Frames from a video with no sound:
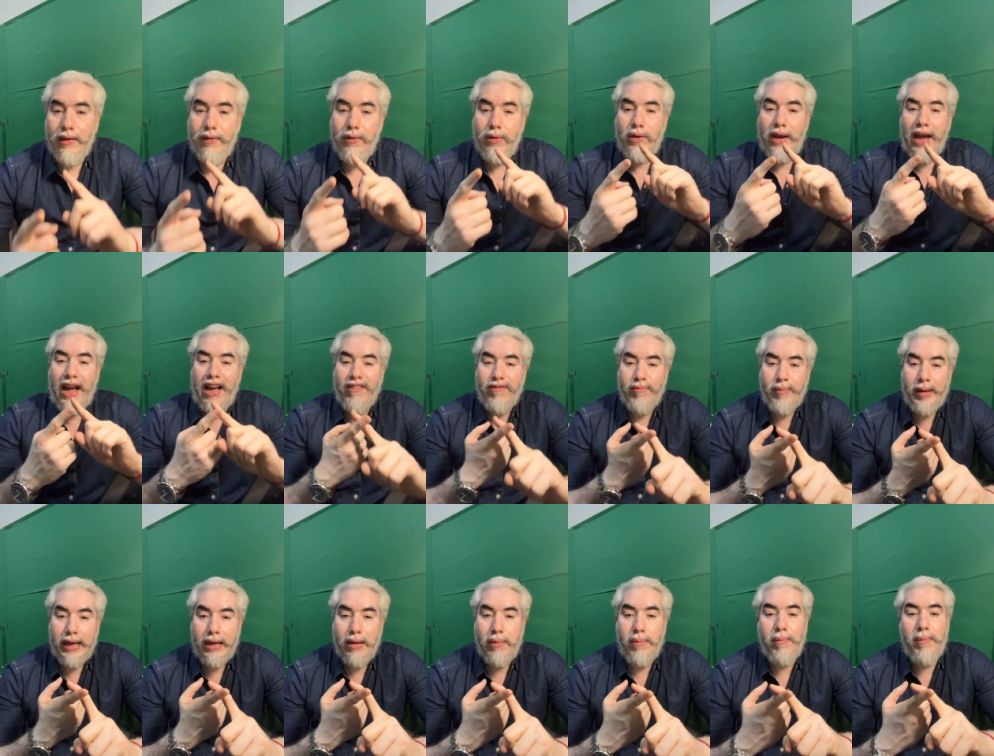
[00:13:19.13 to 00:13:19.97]
if you
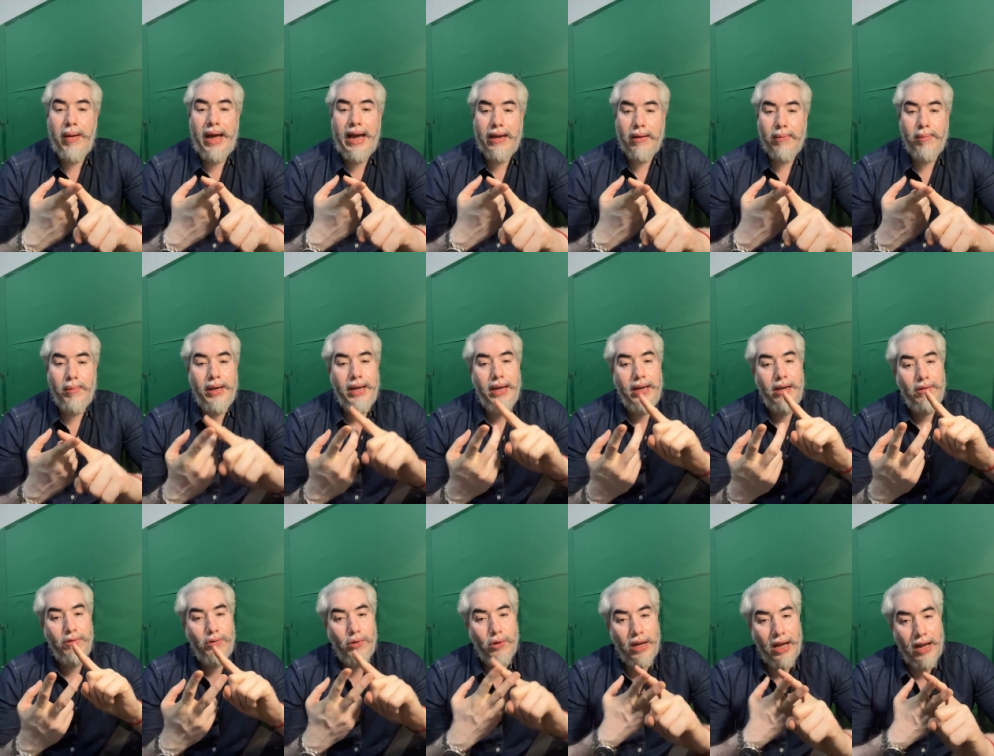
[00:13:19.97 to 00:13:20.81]
have back back
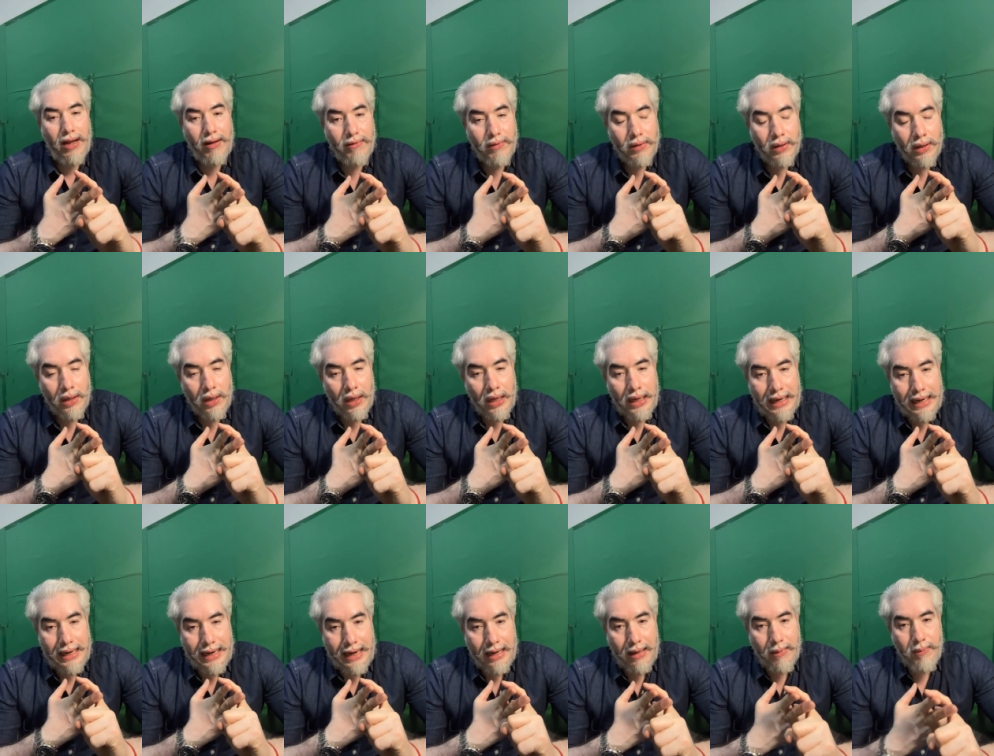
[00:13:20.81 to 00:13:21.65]
pain if you have
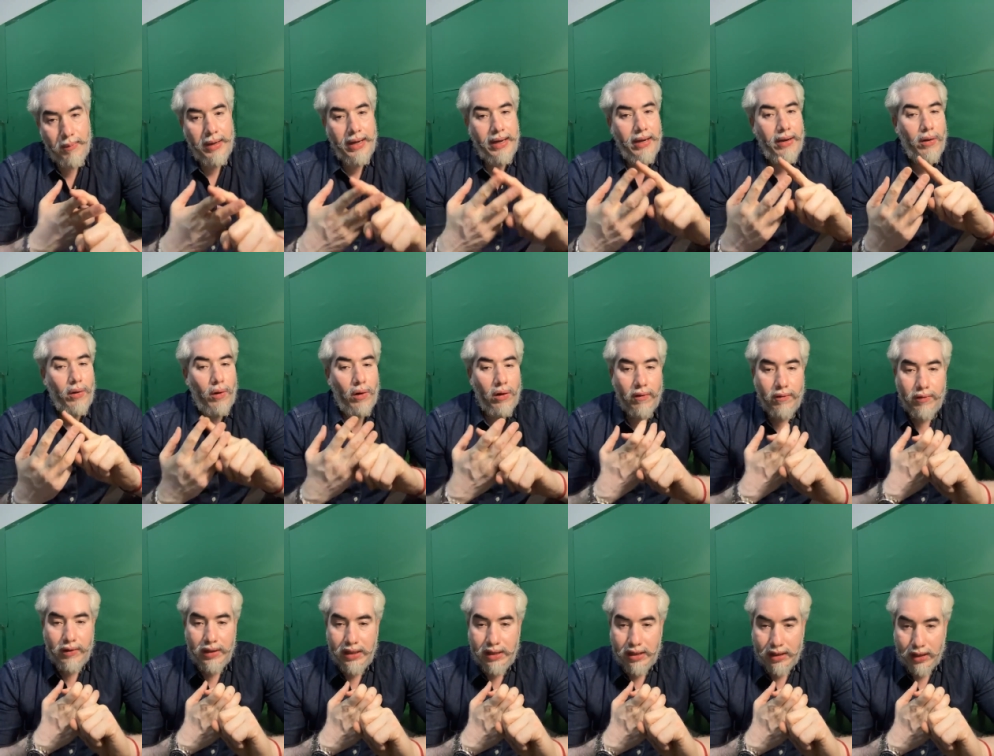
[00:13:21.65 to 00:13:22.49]
neck pain and all
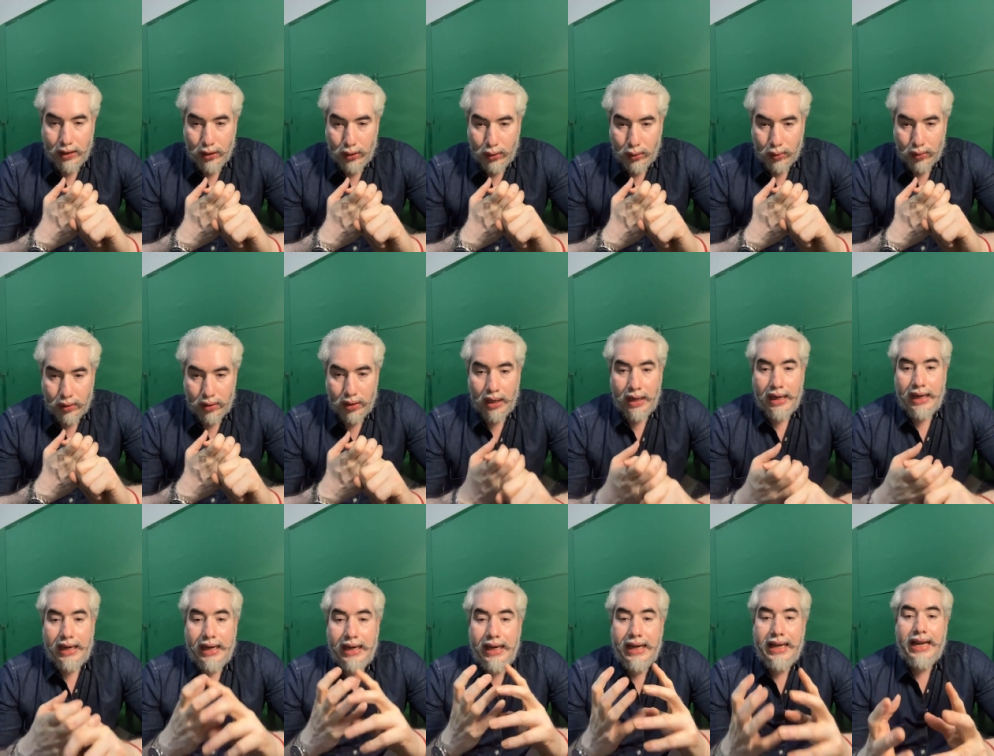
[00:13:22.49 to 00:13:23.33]
of these issues
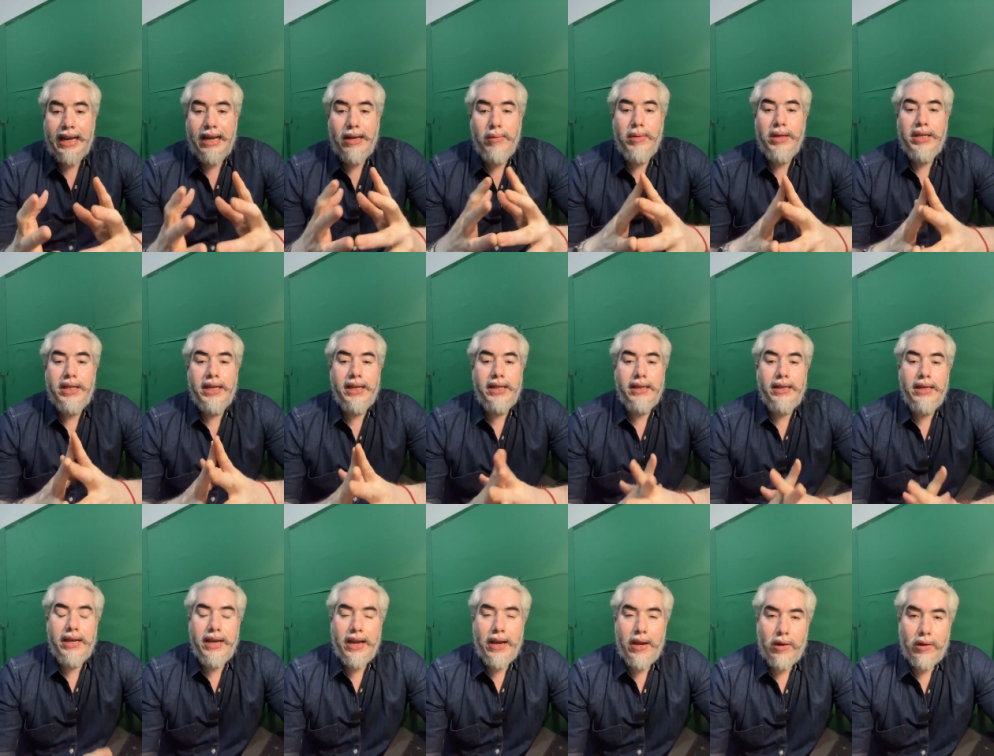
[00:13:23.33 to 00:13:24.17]
it can be
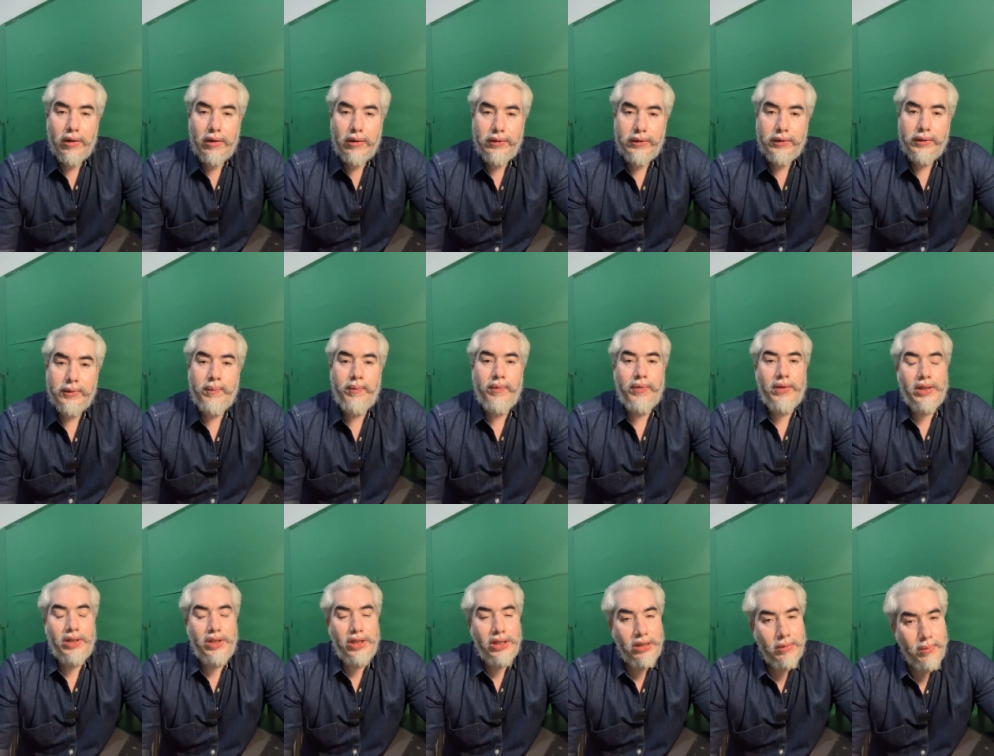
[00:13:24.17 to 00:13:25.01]
taken care of
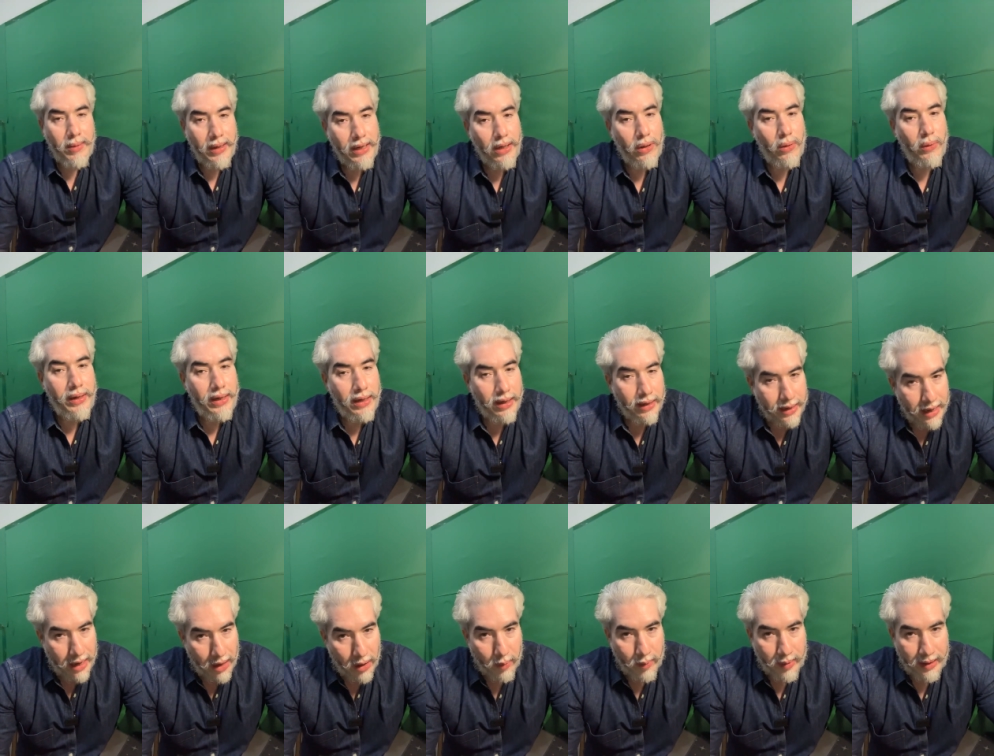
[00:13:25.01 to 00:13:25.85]
just by doing a
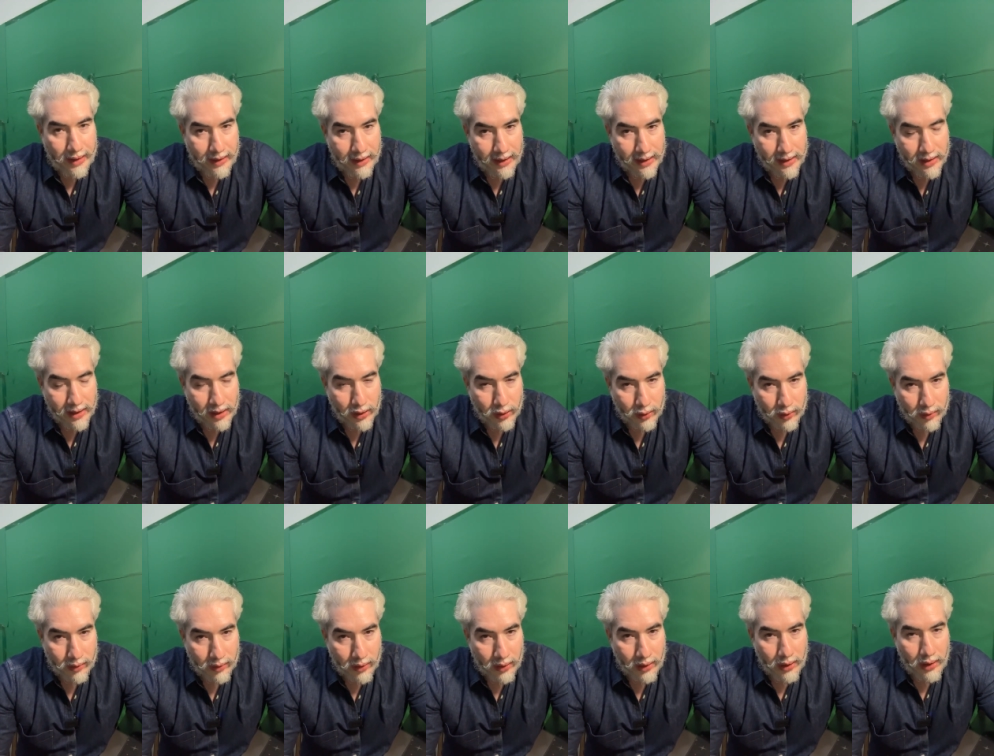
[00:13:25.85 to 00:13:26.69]
chiropractic
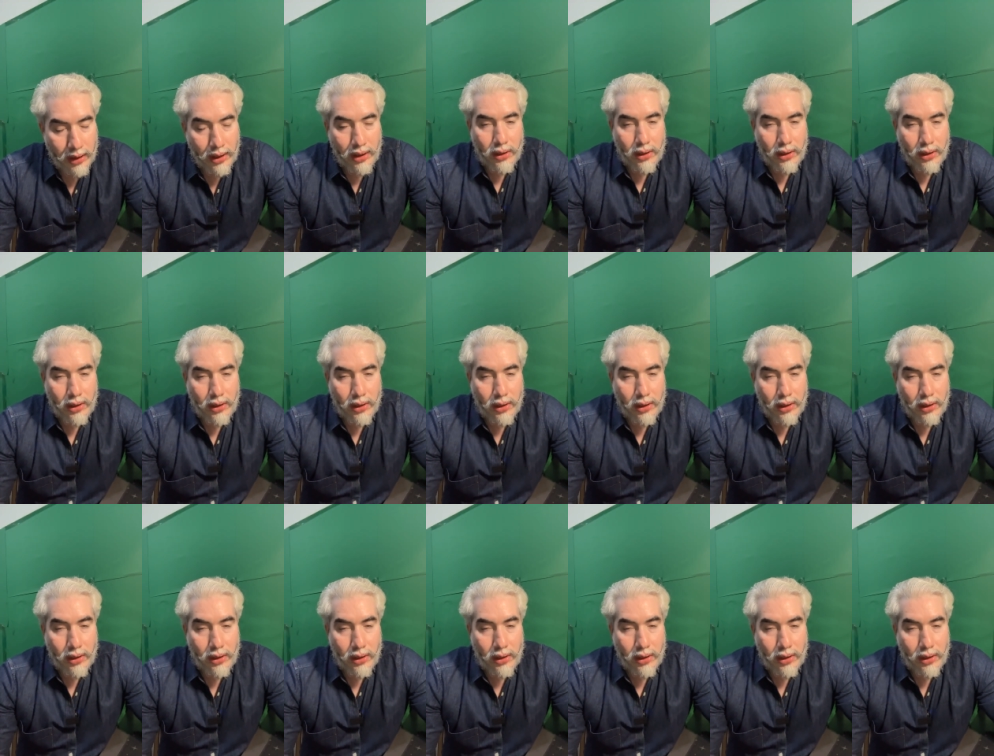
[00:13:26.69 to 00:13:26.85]
session.